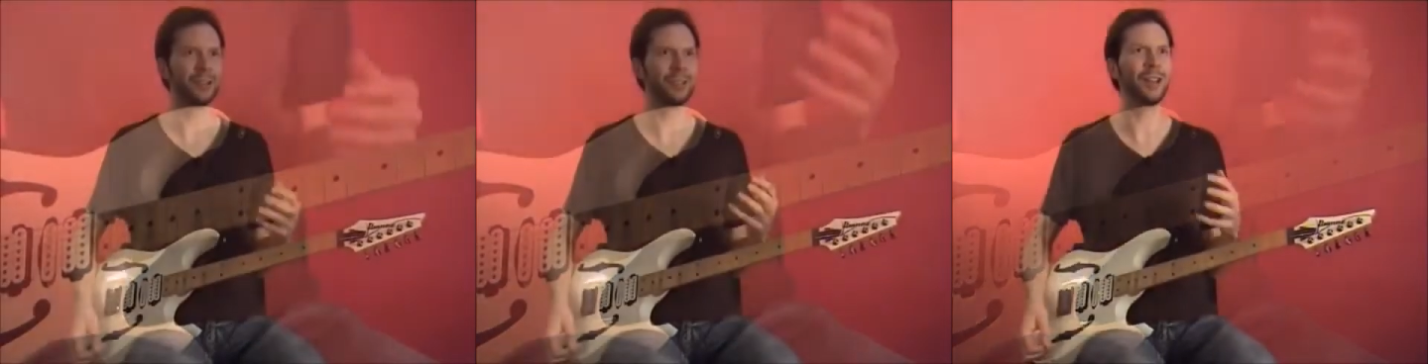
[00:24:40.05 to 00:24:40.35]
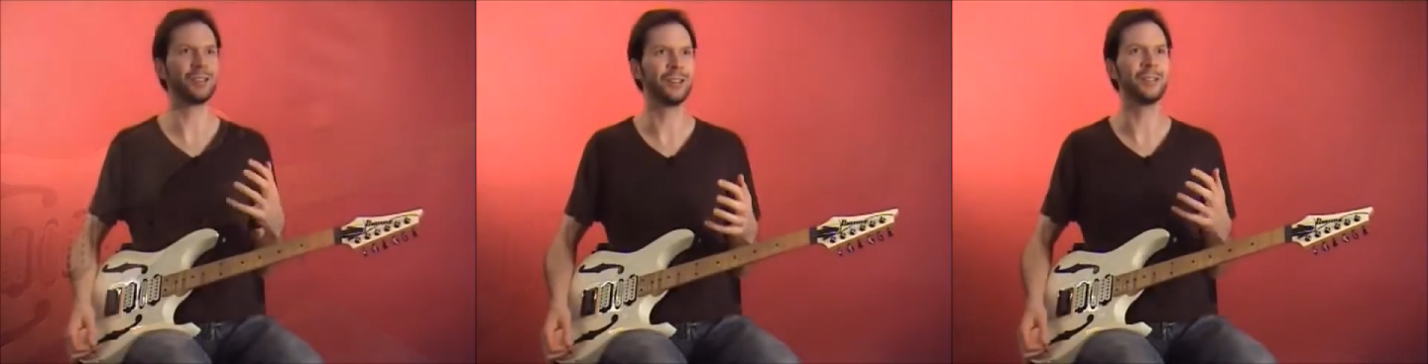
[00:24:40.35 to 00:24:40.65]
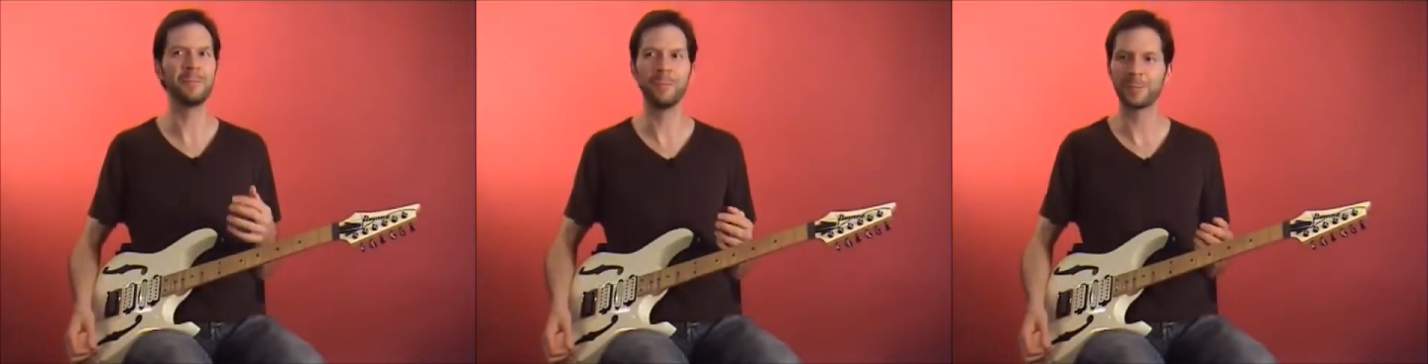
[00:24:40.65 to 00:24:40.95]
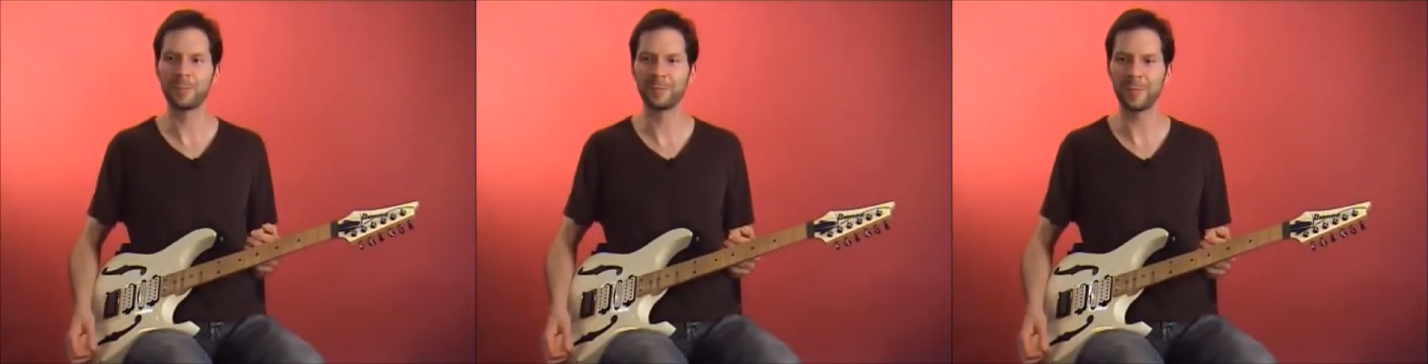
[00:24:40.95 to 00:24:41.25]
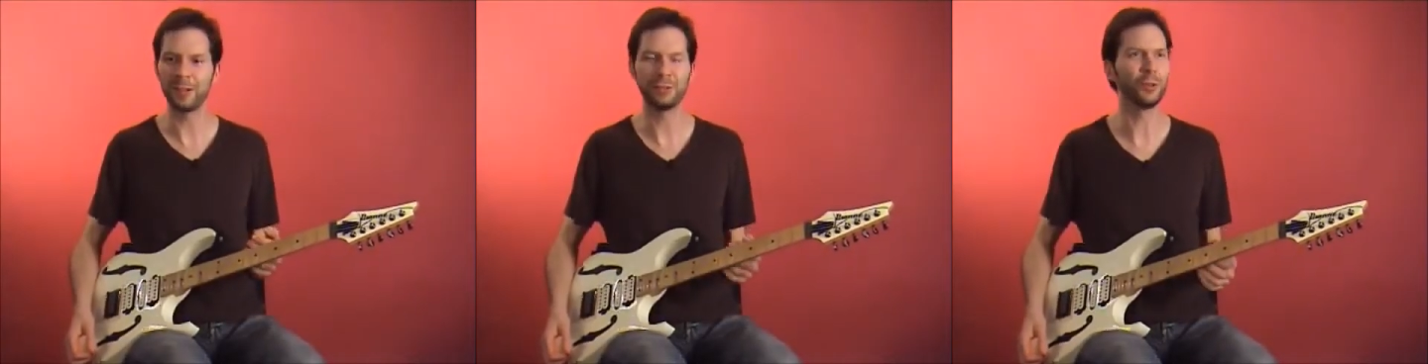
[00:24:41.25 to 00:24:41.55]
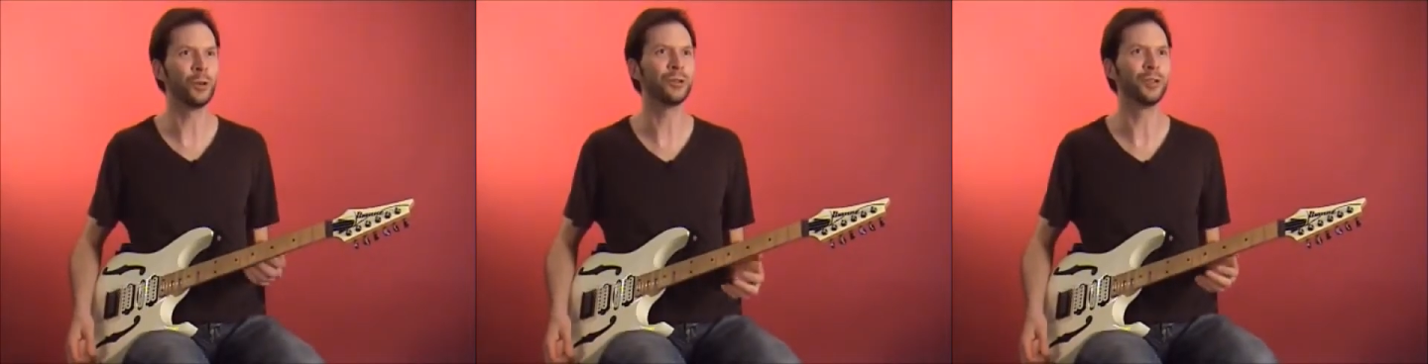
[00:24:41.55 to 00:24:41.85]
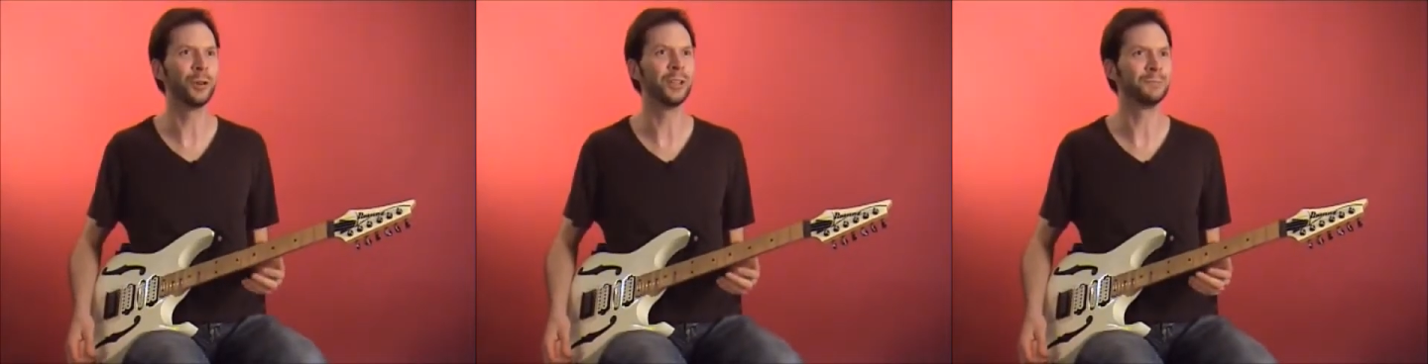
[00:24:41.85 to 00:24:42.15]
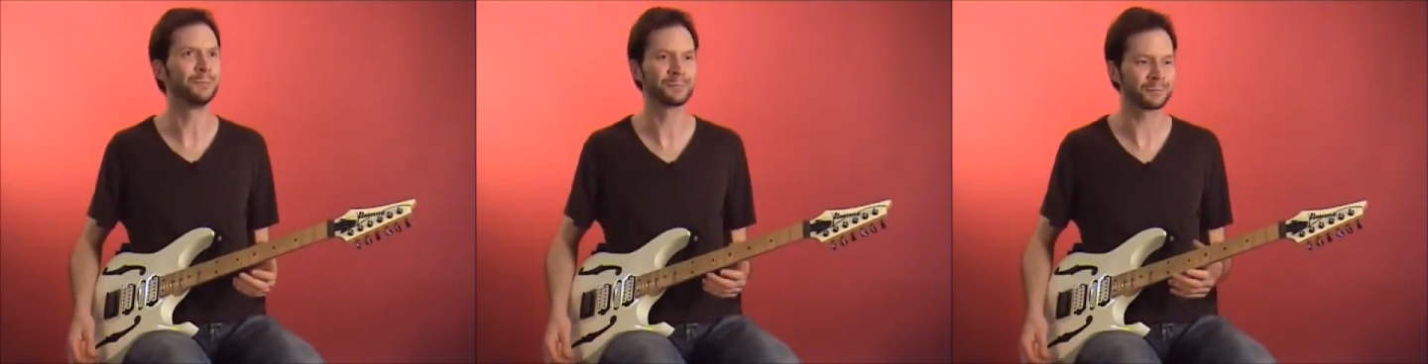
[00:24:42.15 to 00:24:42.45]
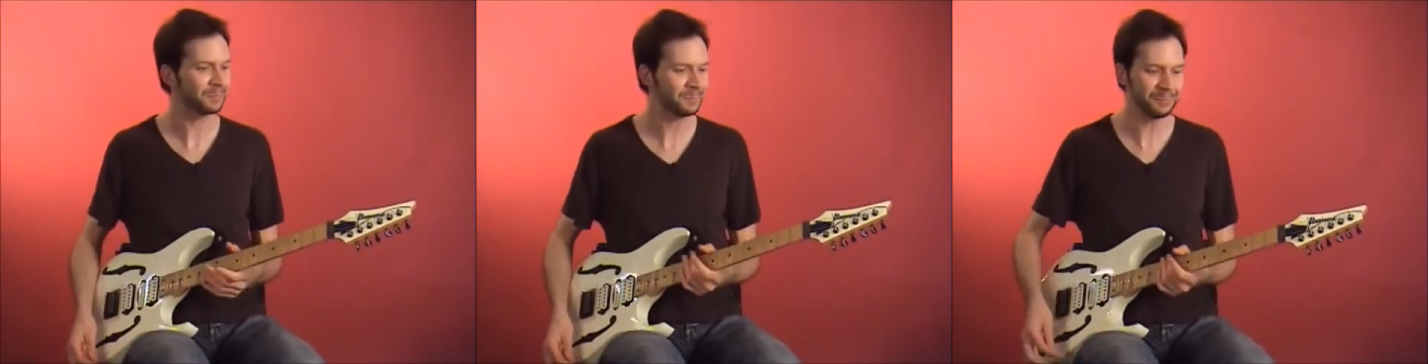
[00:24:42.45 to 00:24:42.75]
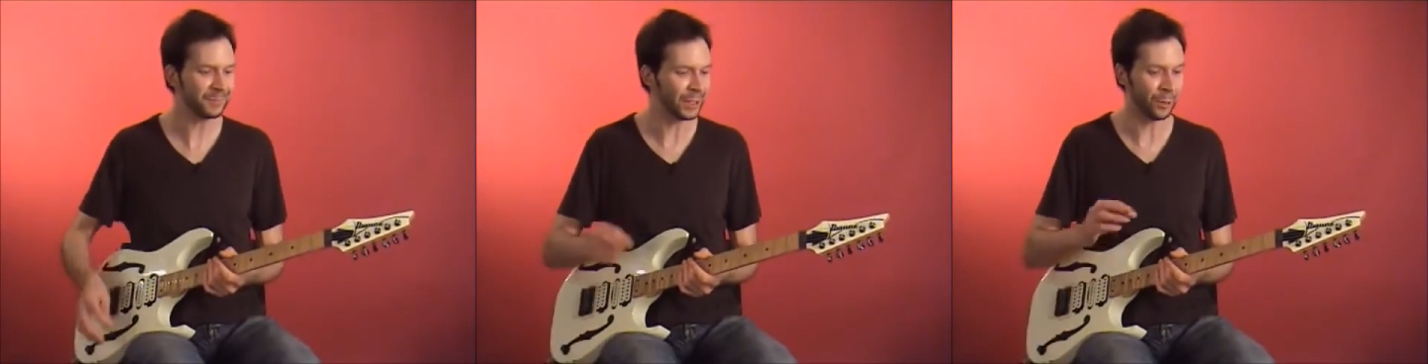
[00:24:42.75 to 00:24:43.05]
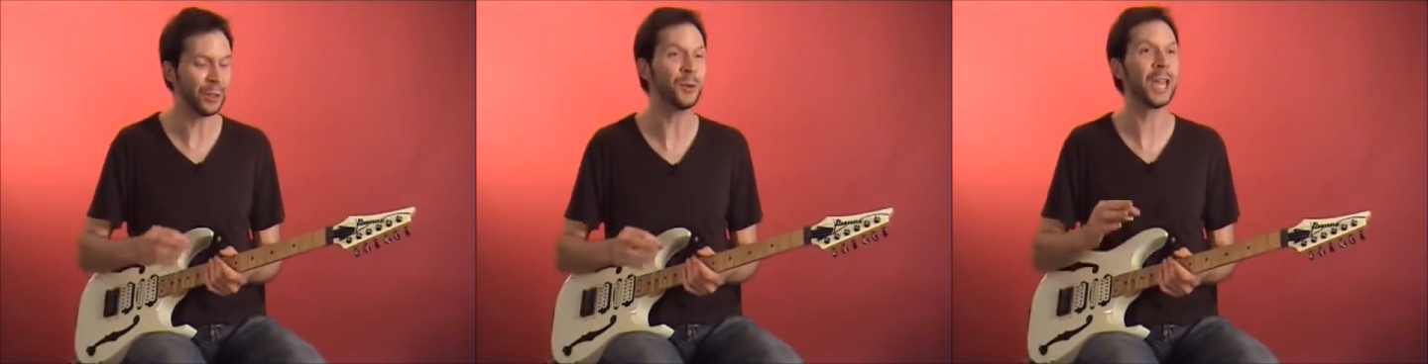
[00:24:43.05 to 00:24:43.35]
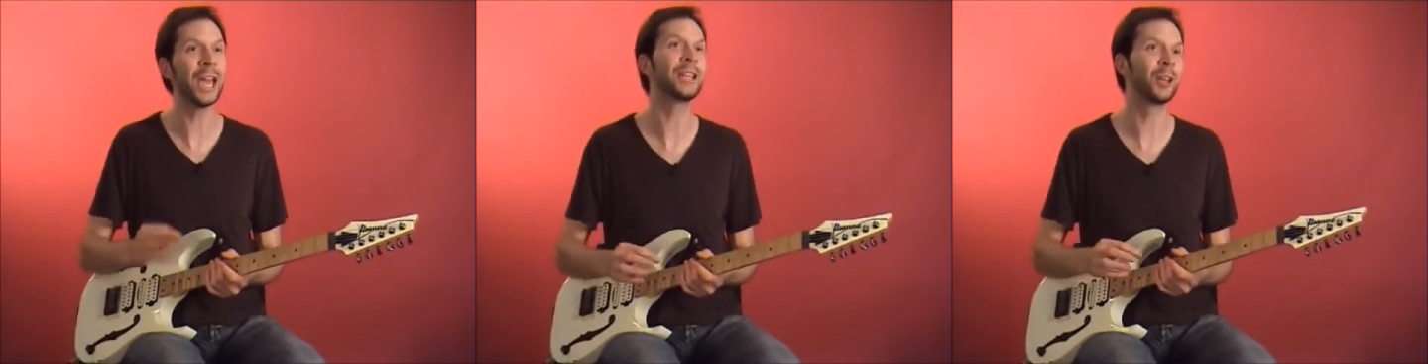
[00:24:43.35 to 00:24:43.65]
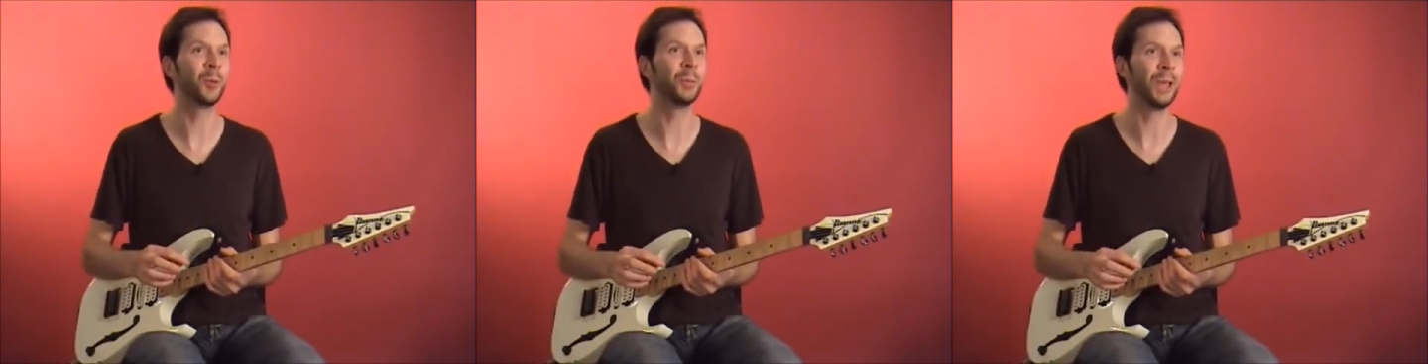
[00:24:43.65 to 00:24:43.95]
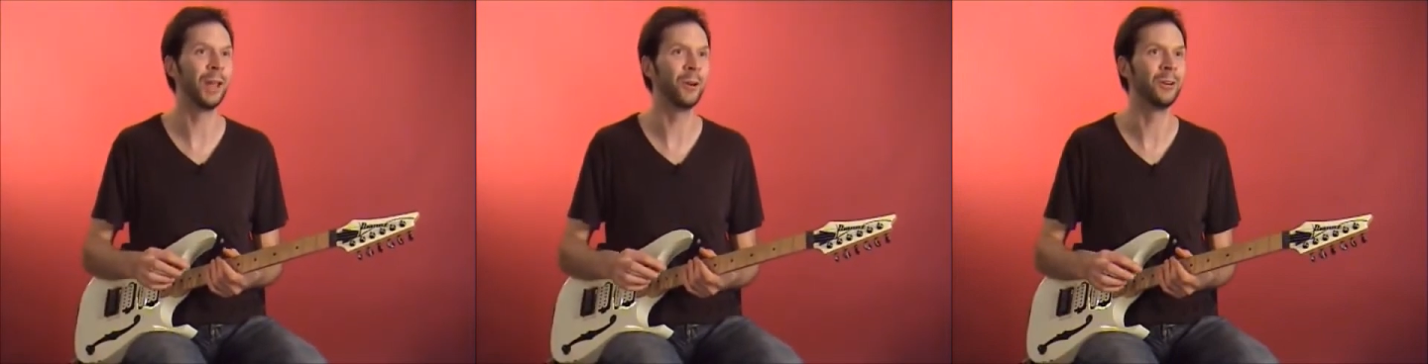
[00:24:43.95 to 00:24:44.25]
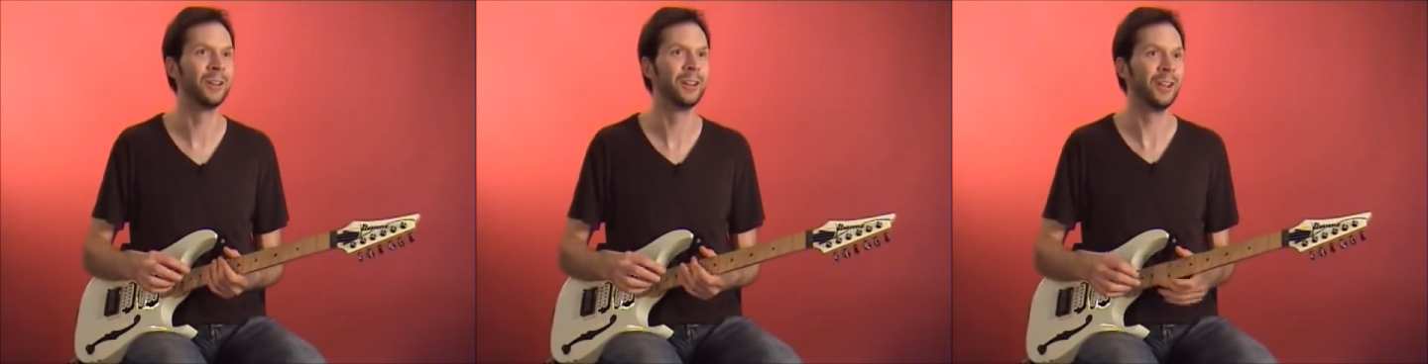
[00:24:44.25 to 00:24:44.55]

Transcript: just has a soul to it, that you can't get on piano.